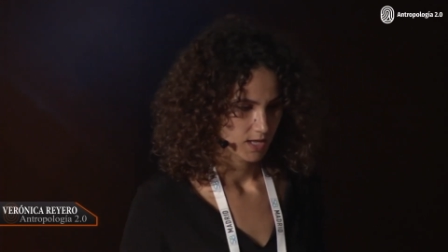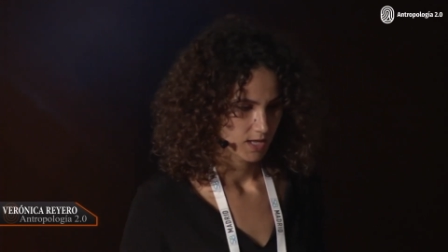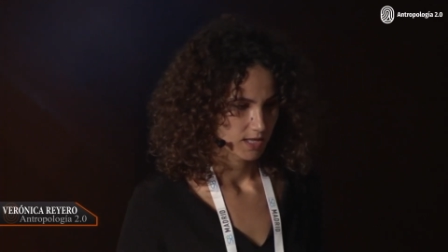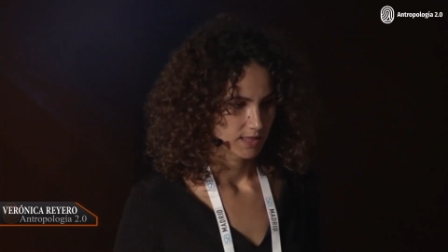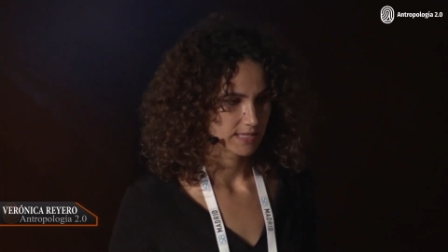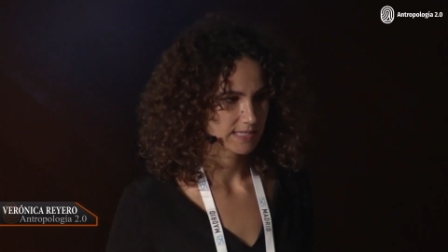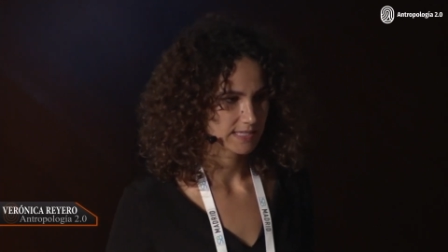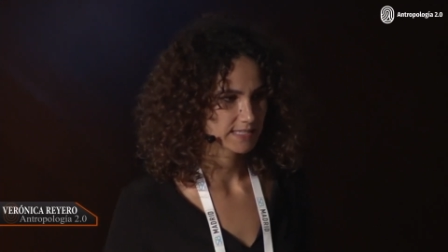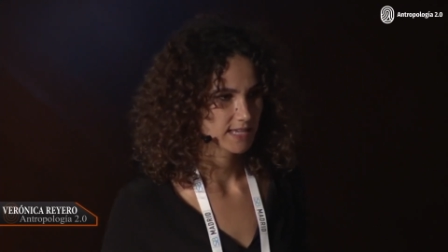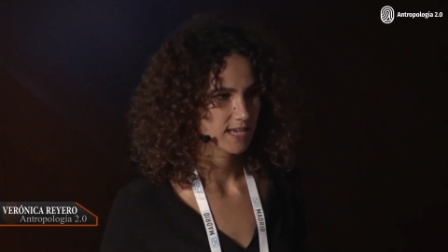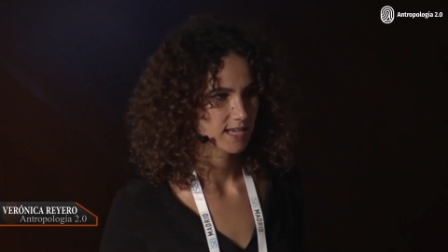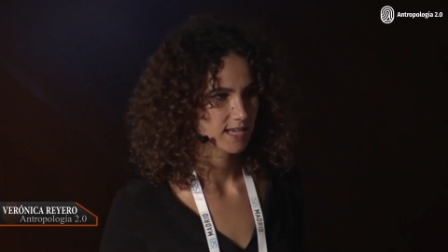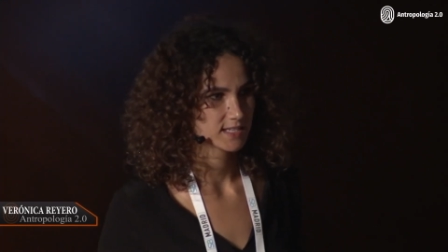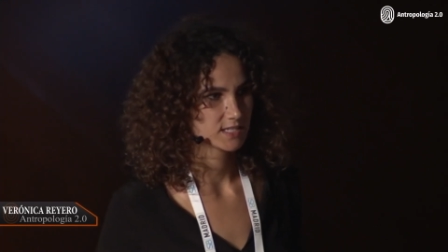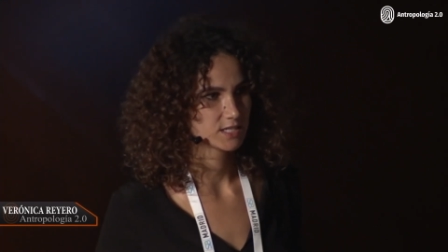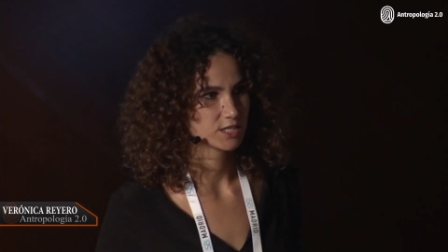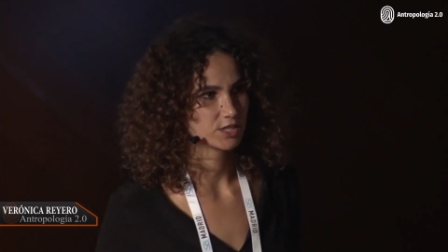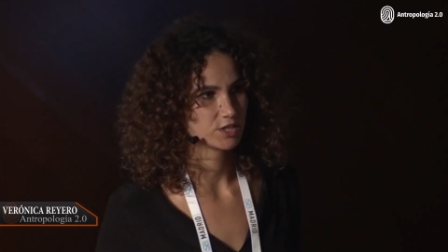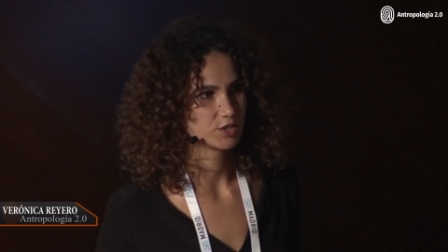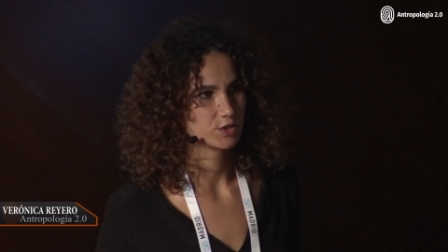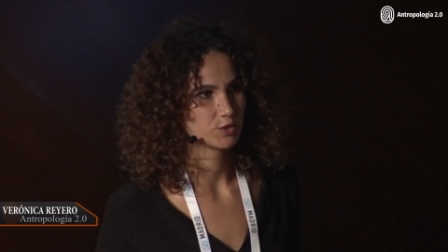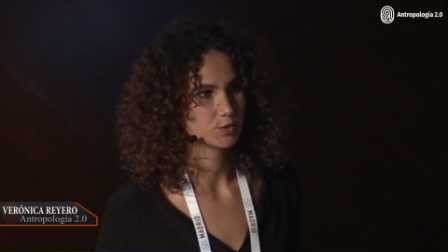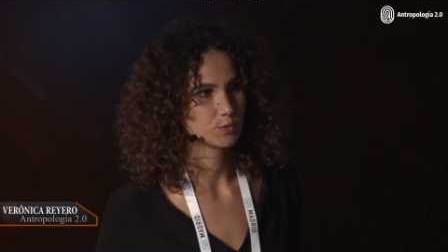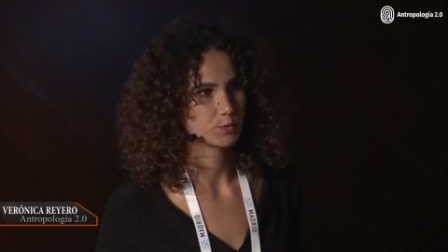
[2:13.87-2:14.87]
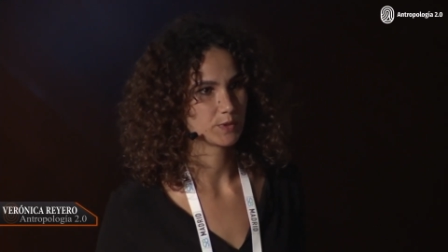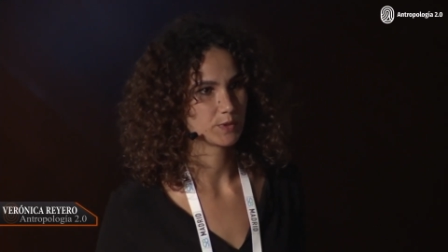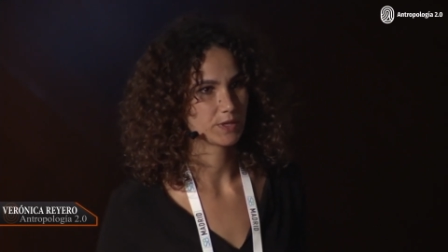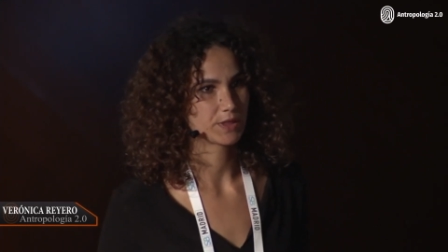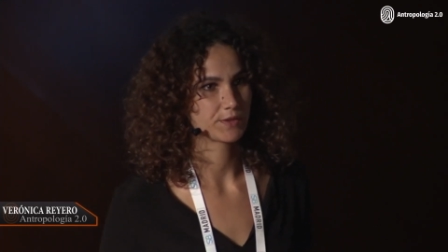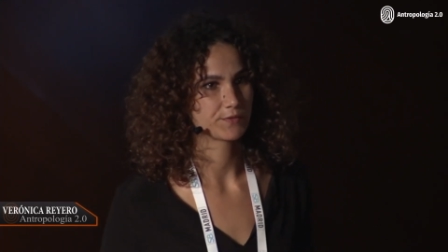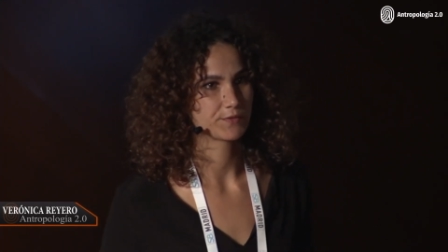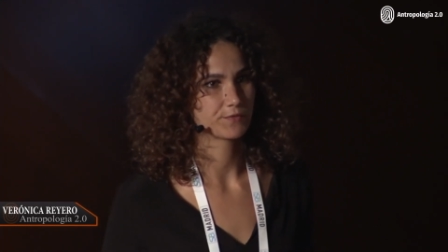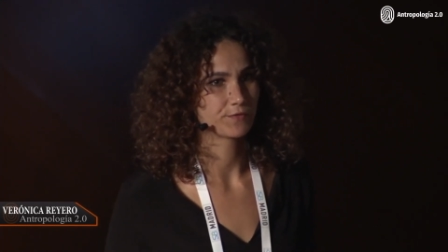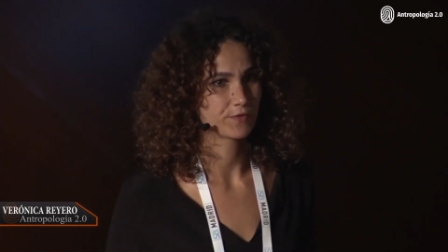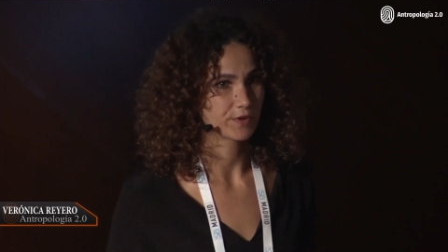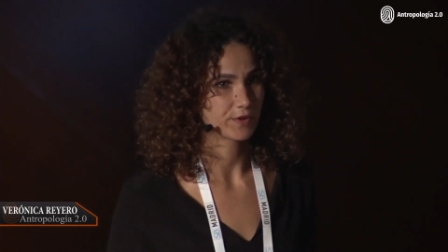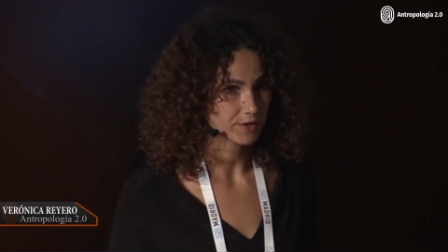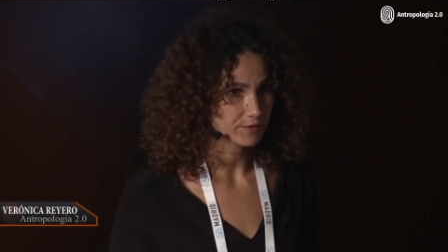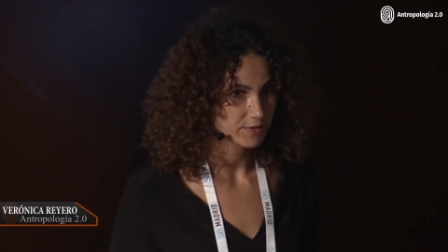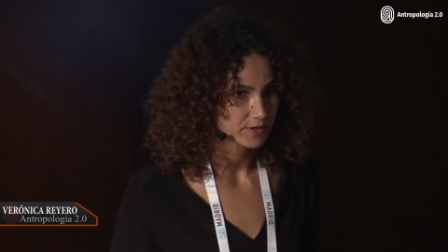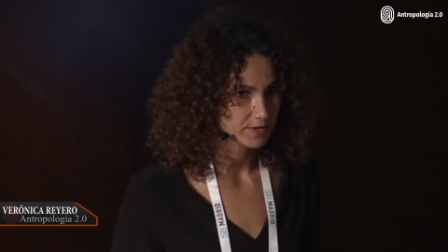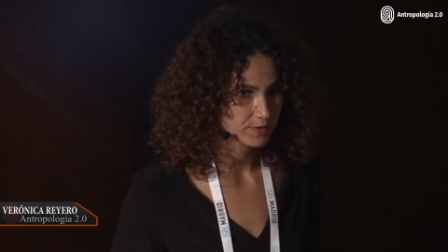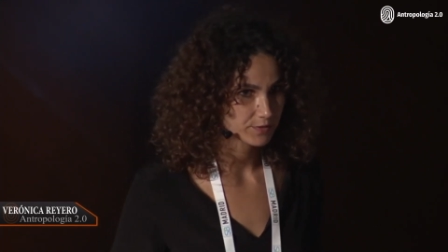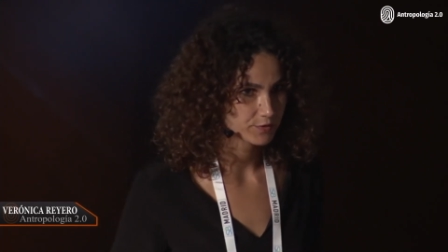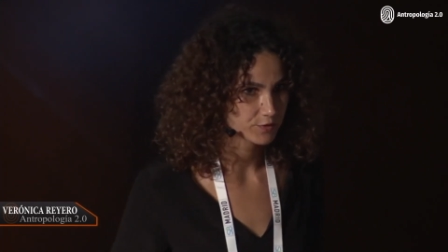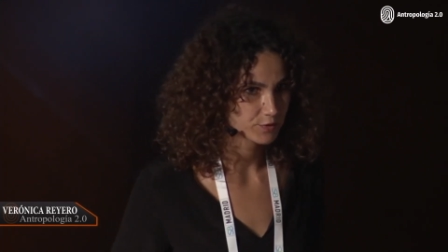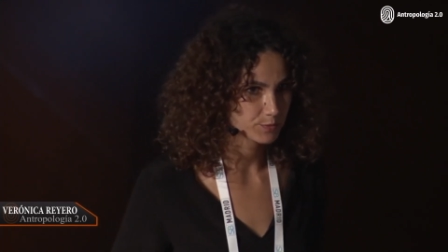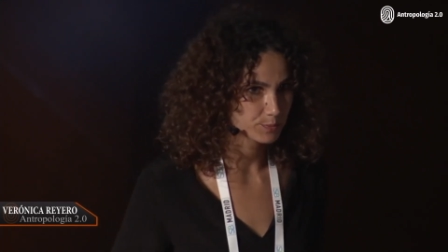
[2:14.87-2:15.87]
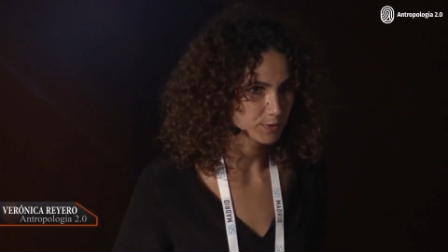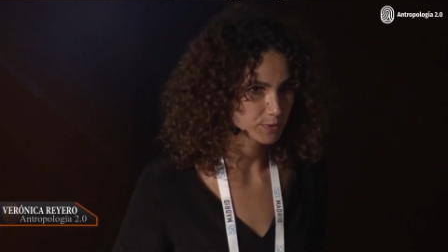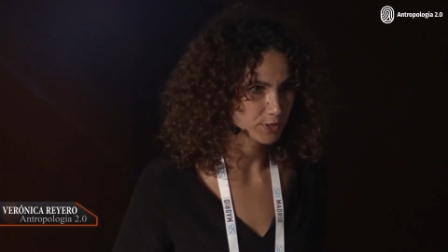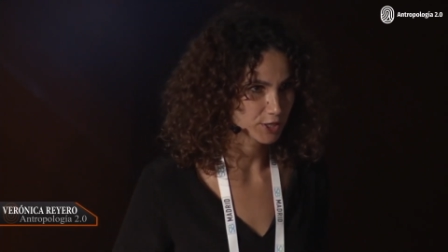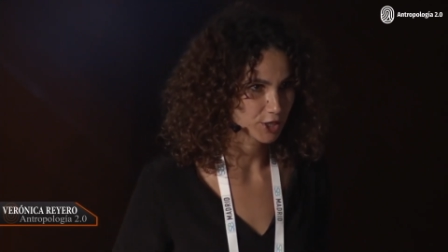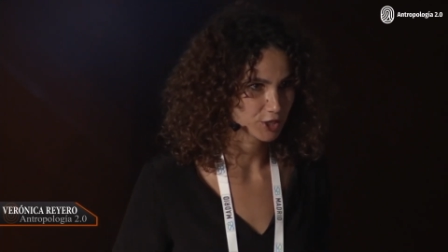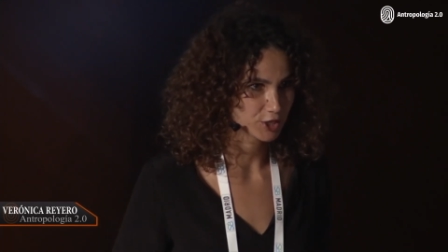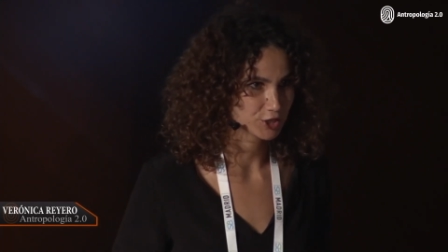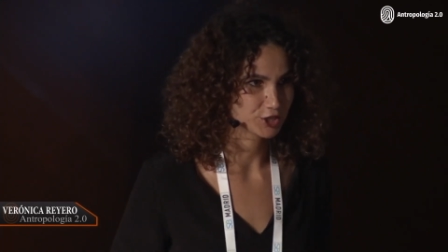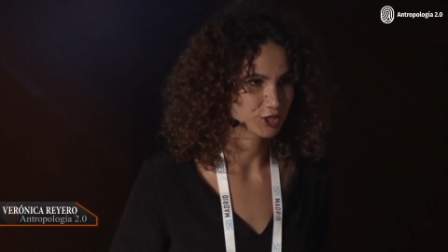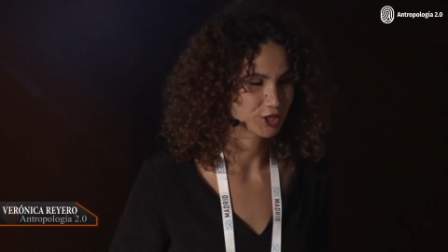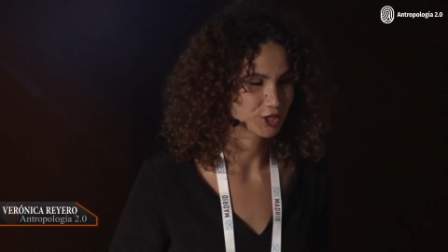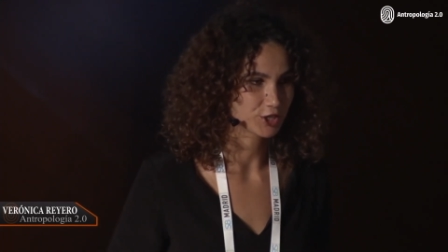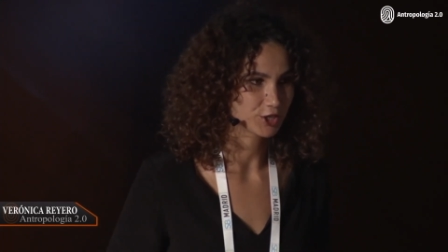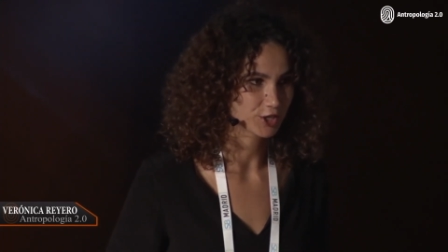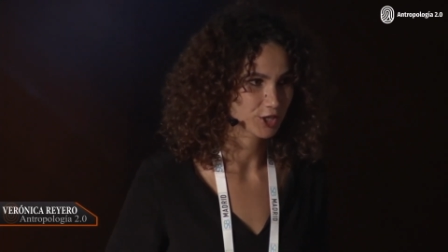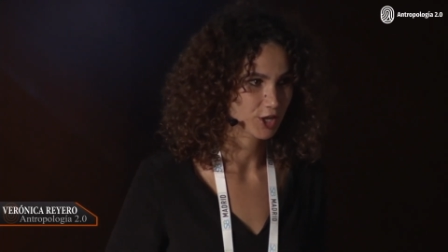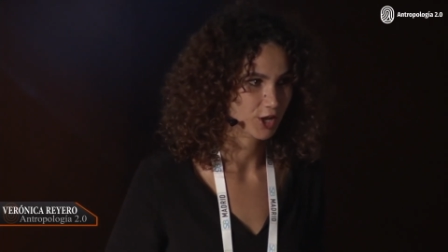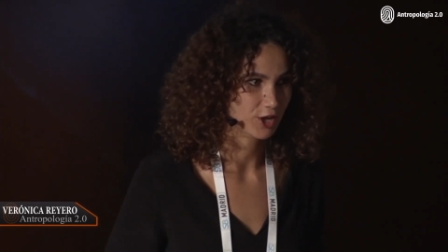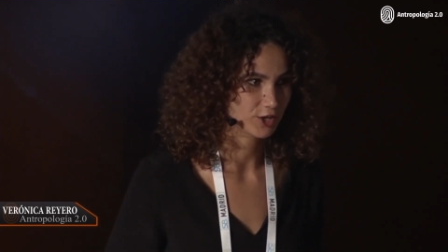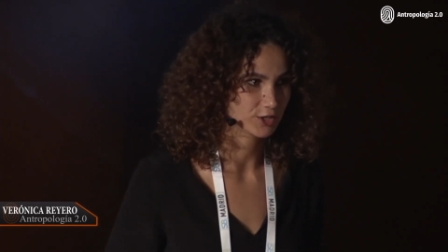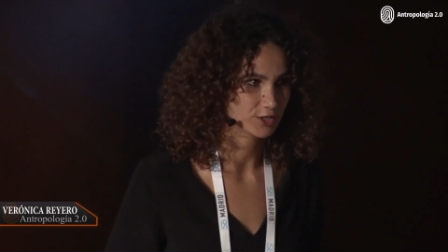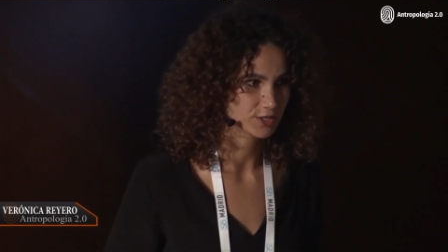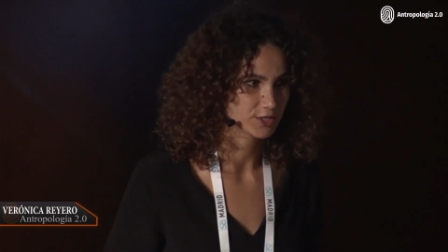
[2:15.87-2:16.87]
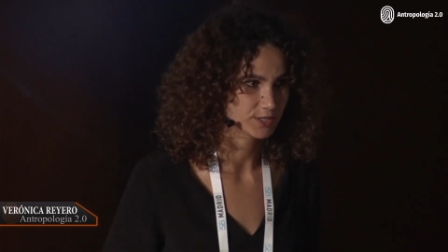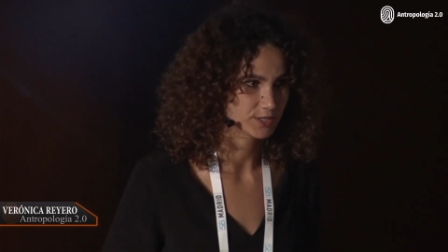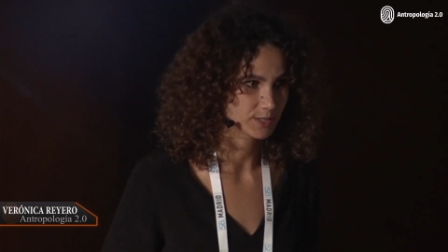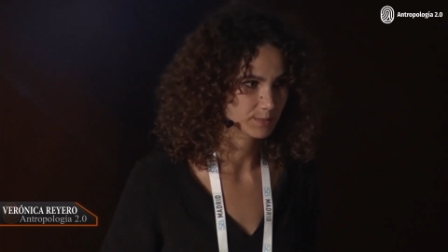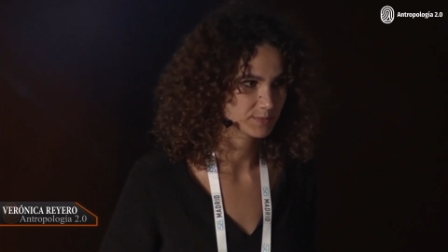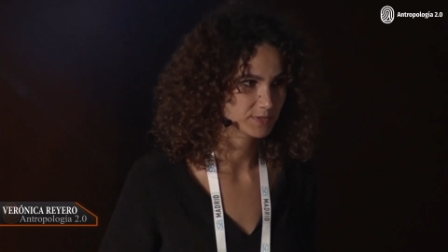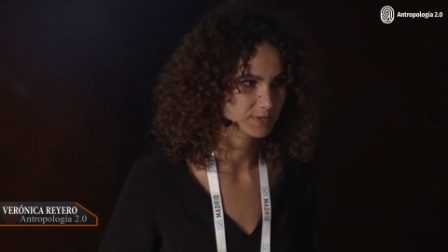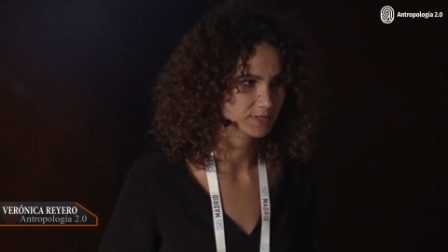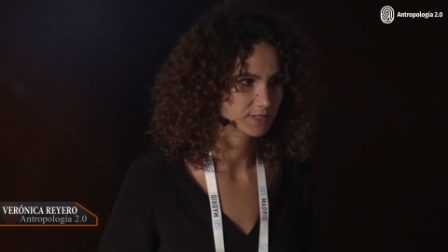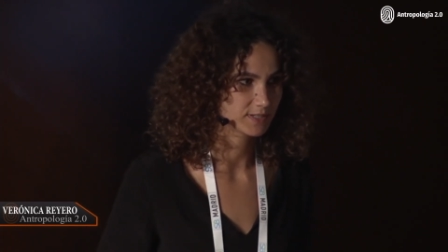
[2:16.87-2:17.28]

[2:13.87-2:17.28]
This has to do with a very anthropological concept,